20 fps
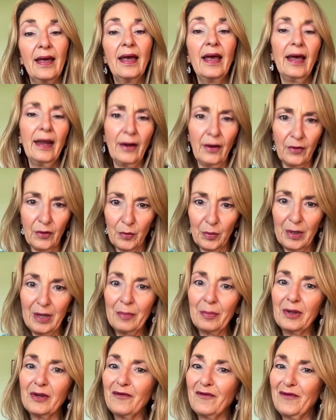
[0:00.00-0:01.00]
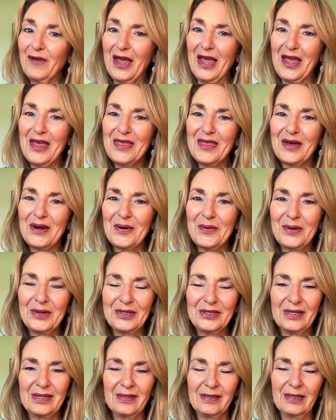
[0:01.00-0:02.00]
and other people of faith. I don't want
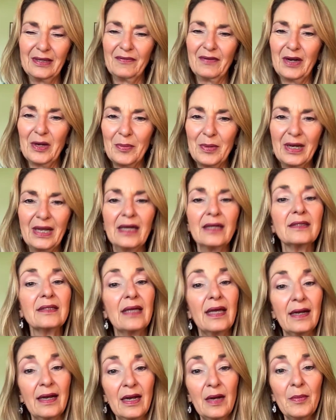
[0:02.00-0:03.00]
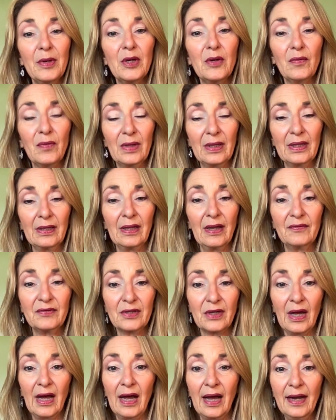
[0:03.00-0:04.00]
to leave anybody else out. Anybody who really loves
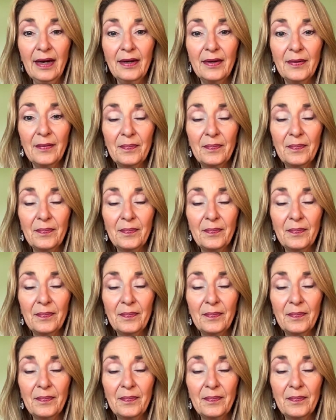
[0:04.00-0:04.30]
God.